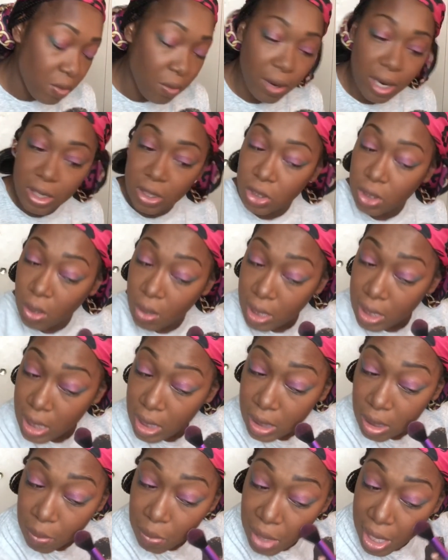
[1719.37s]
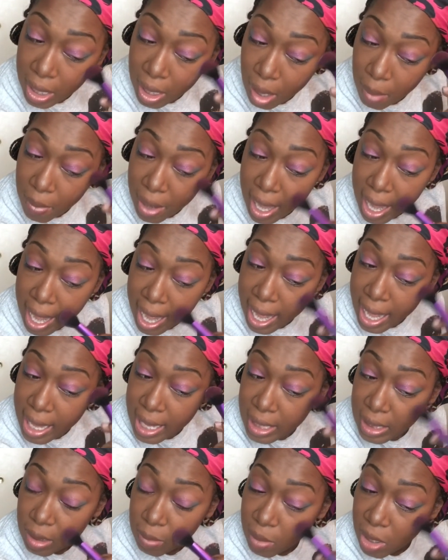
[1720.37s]
brush, so it doesn't pick up
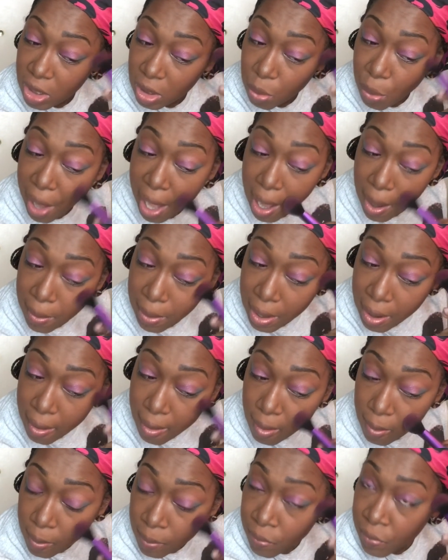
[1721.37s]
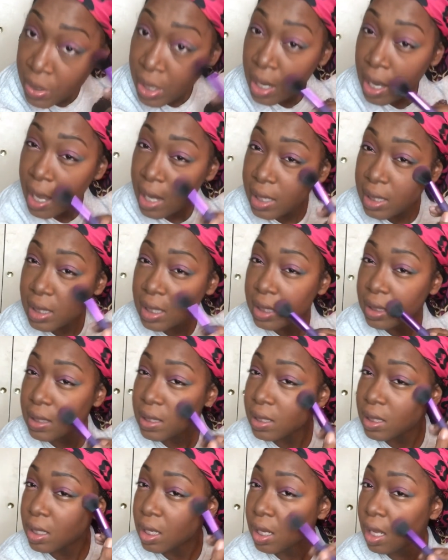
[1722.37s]
as much powder. I just think
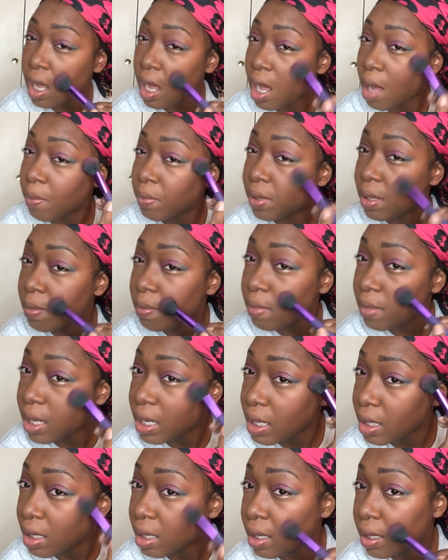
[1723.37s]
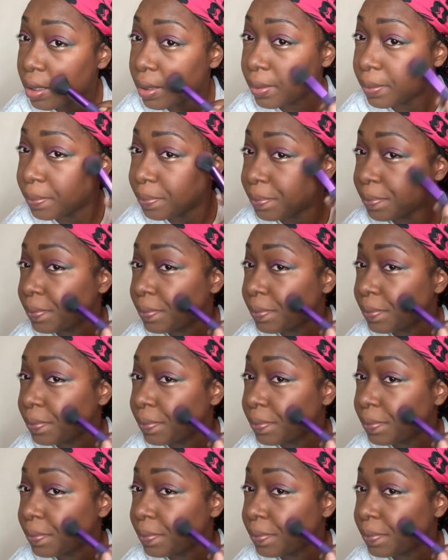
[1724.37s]
this will complement my